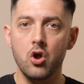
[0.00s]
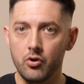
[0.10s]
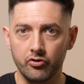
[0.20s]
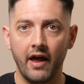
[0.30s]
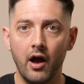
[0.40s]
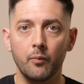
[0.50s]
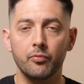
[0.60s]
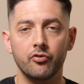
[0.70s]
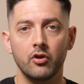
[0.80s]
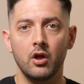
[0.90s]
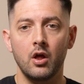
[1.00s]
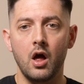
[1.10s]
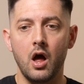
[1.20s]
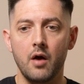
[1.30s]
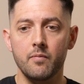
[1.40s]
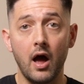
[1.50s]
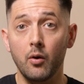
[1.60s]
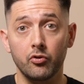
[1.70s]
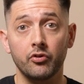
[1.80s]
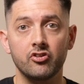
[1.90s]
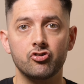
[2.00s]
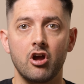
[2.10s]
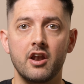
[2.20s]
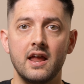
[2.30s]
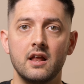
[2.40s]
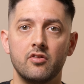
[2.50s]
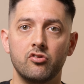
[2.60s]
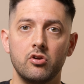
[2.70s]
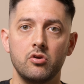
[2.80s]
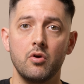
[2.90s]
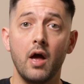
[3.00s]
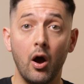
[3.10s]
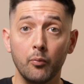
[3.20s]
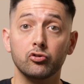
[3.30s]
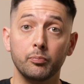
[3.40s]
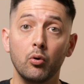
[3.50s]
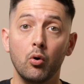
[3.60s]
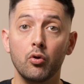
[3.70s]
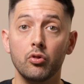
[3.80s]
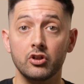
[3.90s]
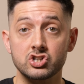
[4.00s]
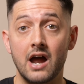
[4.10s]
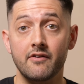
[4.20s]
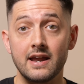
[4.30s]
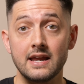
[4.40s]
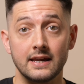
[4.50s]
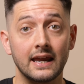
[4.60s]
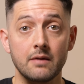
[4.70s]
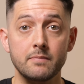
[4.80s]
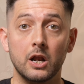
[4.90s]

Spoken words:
who's helped on this journey to help support the charity Keep Me